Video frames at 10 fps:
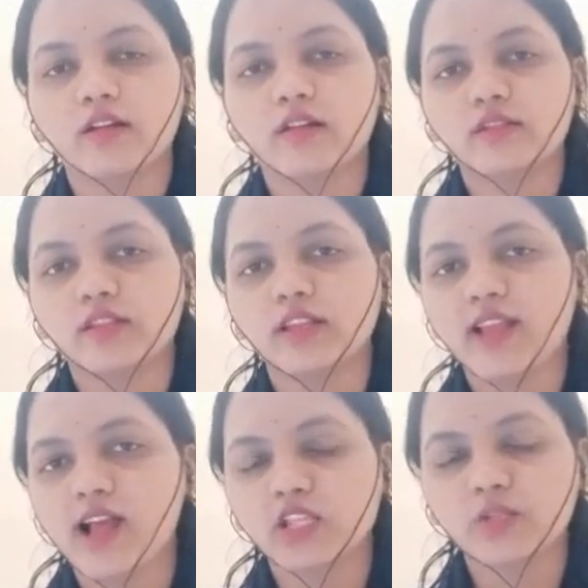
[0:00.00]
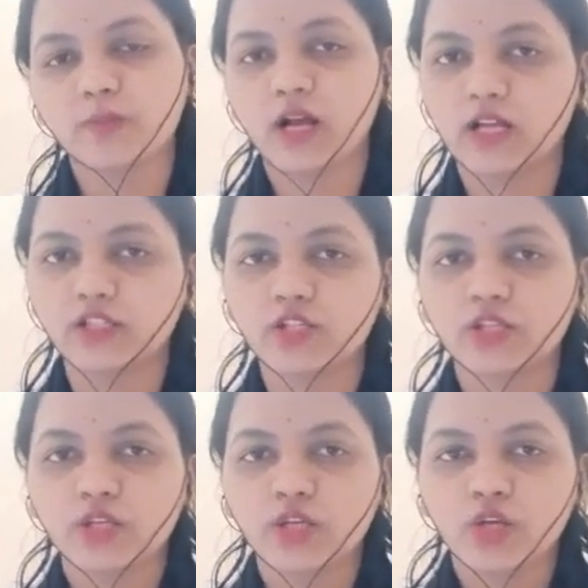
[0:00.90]
the last part
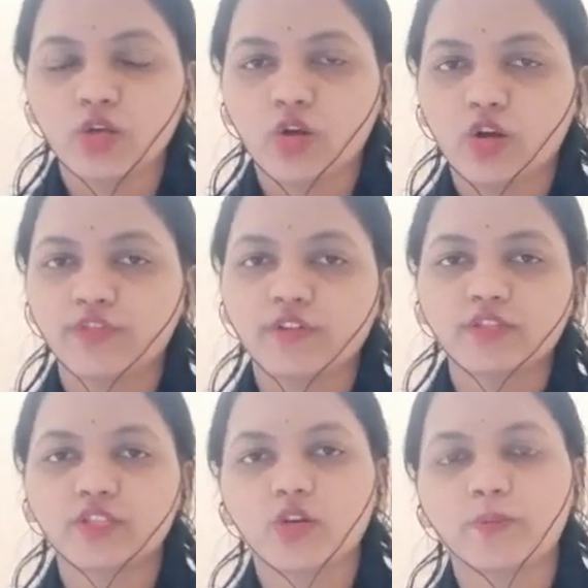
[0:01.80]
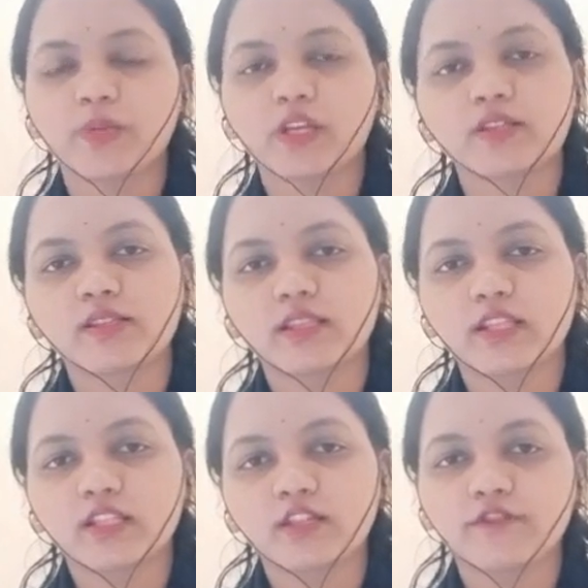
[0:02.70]
of our topic
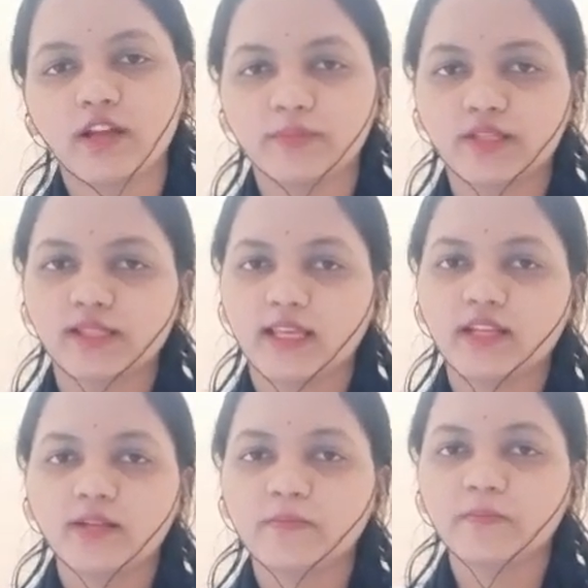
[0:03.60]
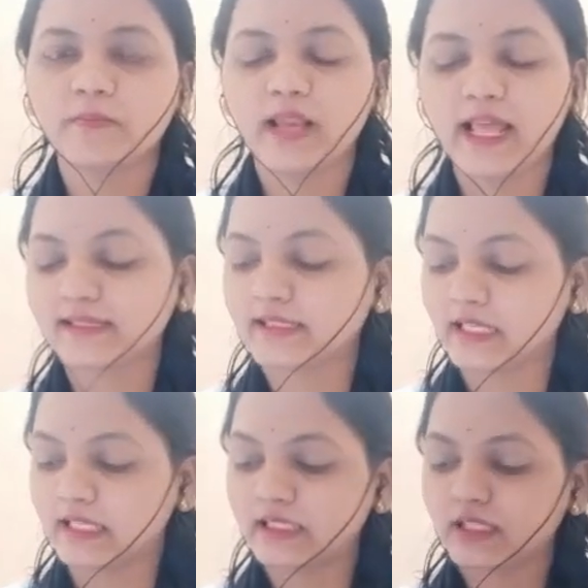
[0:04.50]
synthetic fibers and plastics.